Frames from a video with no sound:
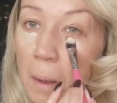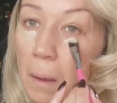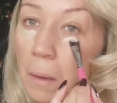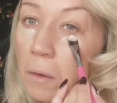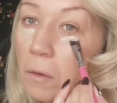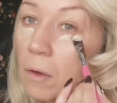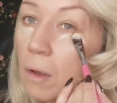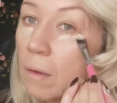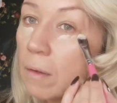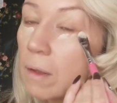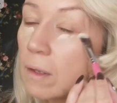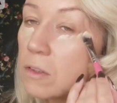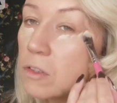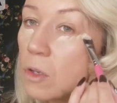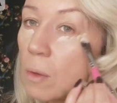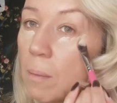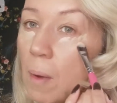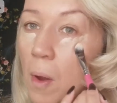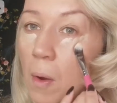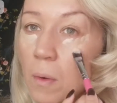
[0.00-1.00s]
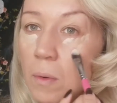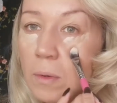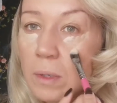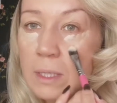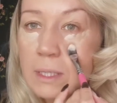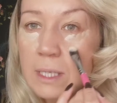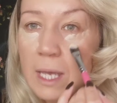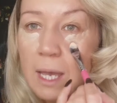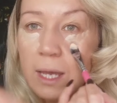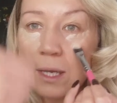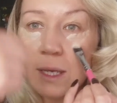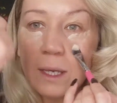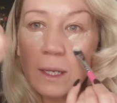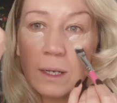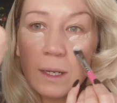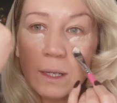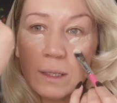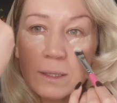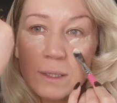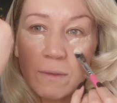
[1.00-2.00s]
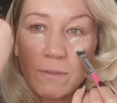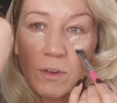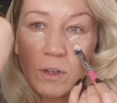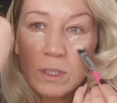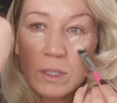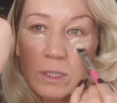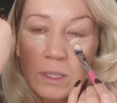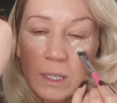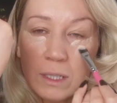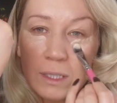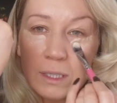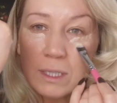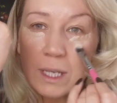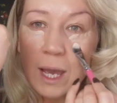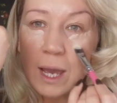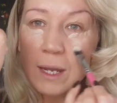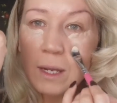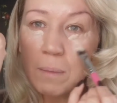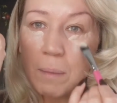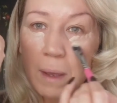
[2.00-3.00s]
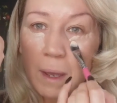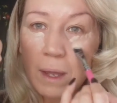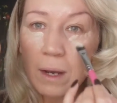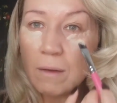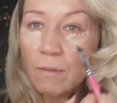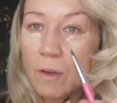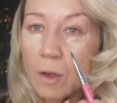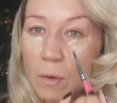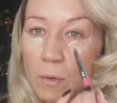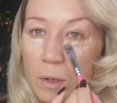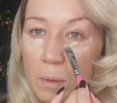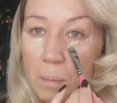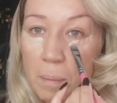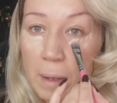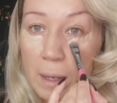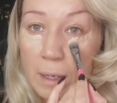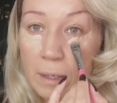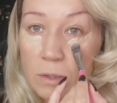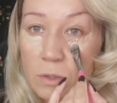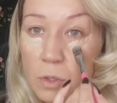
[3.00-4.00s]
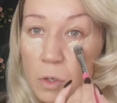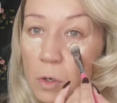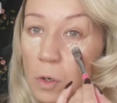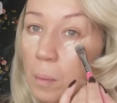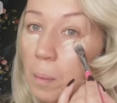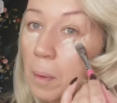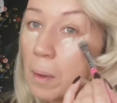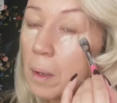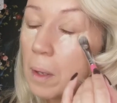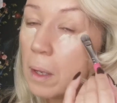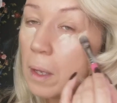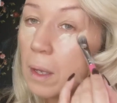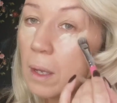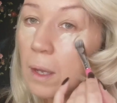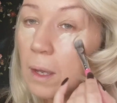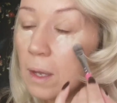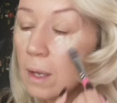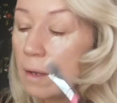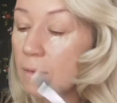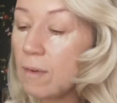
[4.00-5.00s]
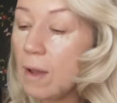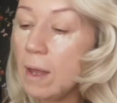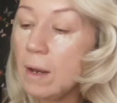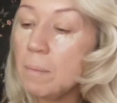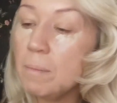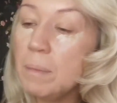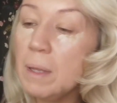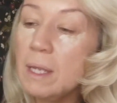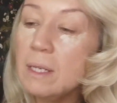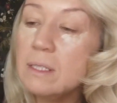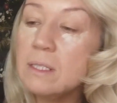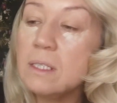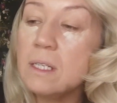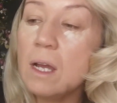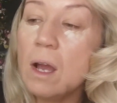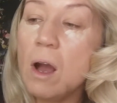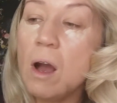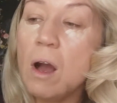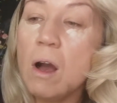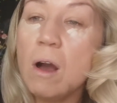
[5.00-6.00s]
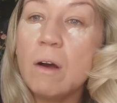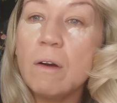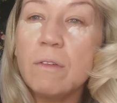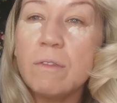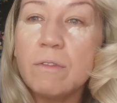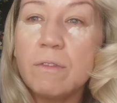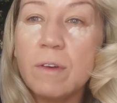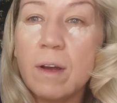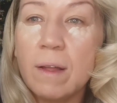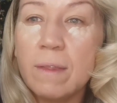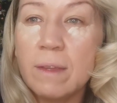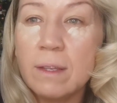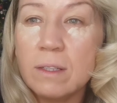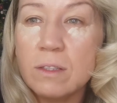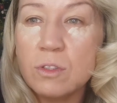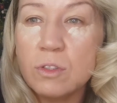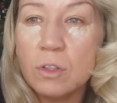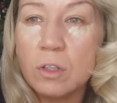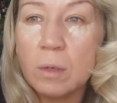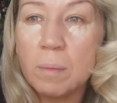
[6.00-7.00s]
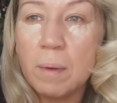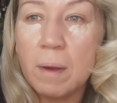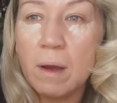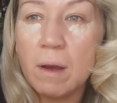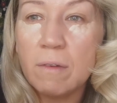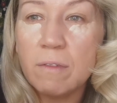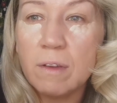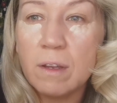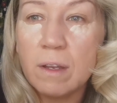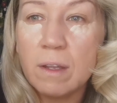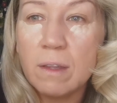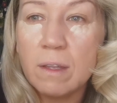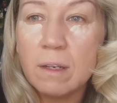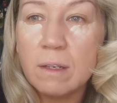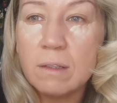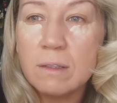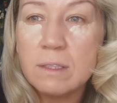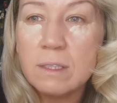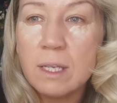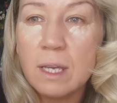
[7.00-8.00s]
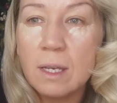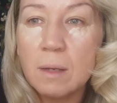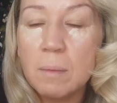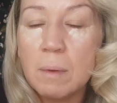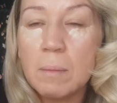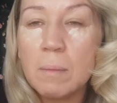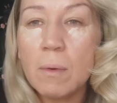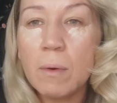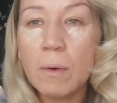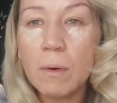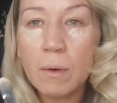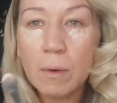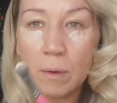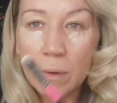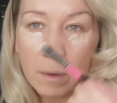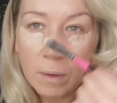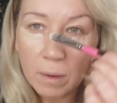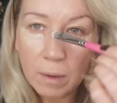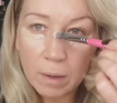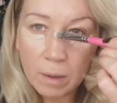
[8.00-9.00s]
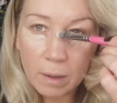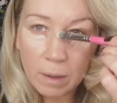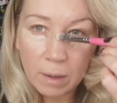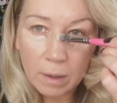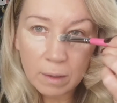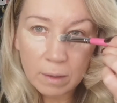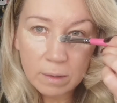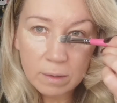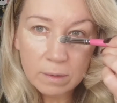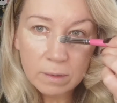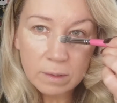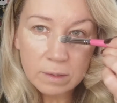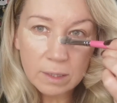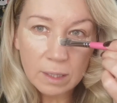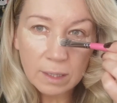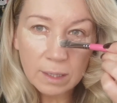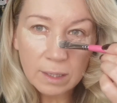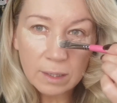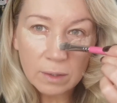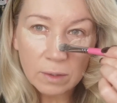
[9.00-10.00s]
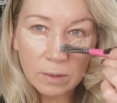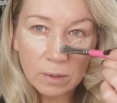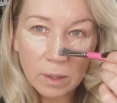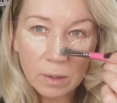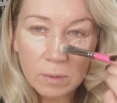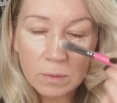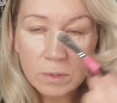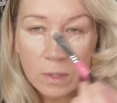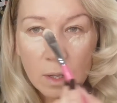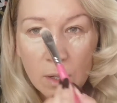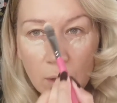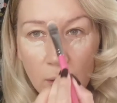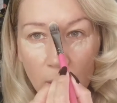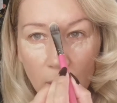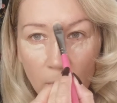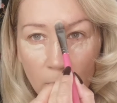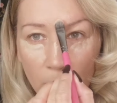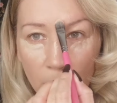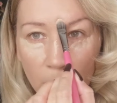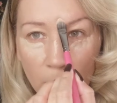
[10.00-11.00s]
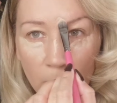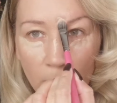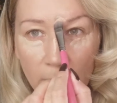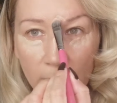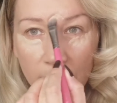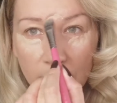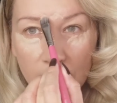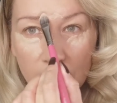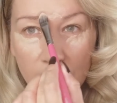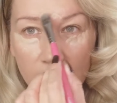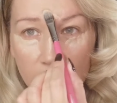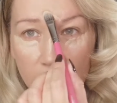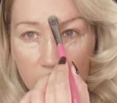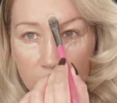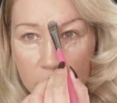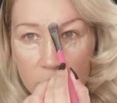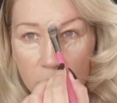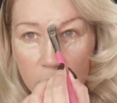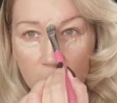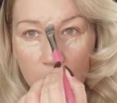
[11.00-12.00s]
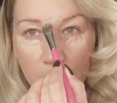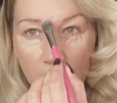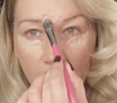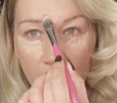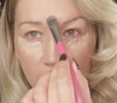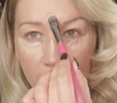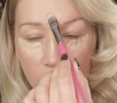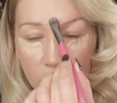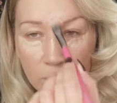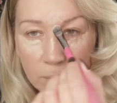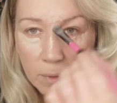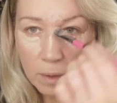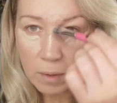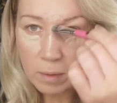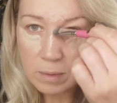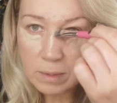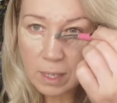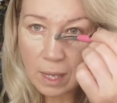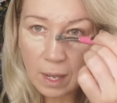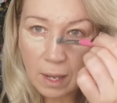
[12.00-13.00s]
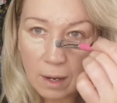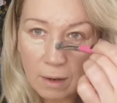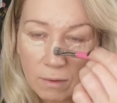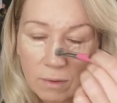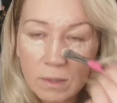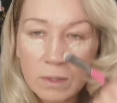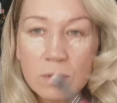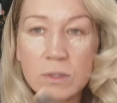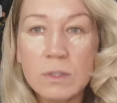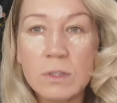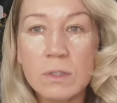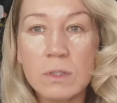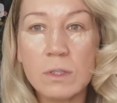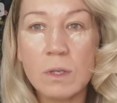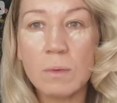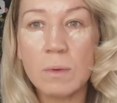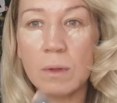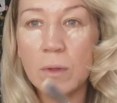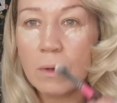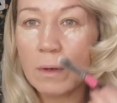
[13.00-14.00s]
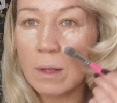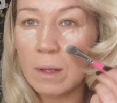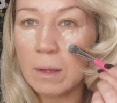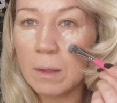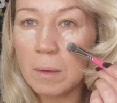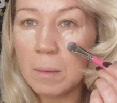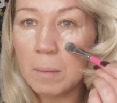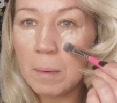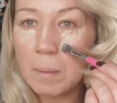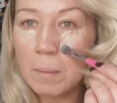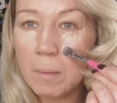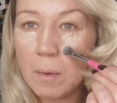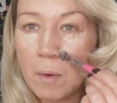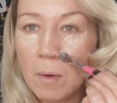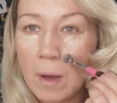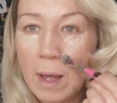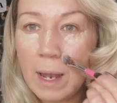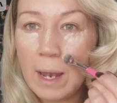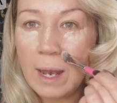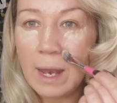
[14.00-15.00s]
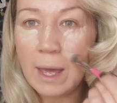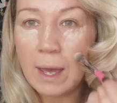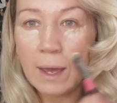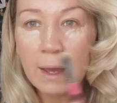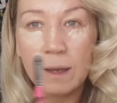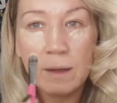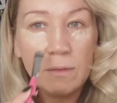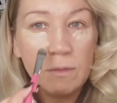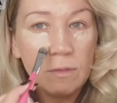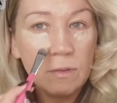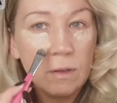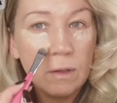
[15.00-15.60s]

And dot this. I'm only taking it, I've only added a tiny bit, and I've only picked up, kind of blended it off, and then took a bit off it, and then take a bit more, because a little goes a long way. I'm just going to brighten up those areas so we look a little bit more alive.